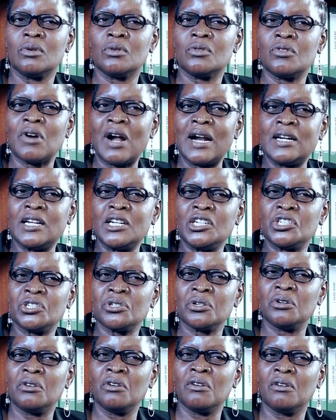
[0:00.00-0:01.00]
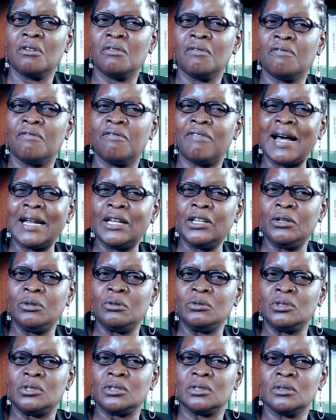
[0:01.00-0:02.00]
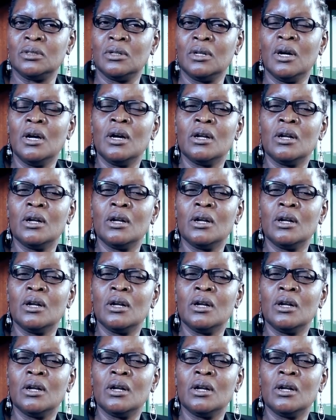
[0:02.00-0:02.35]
traditional values,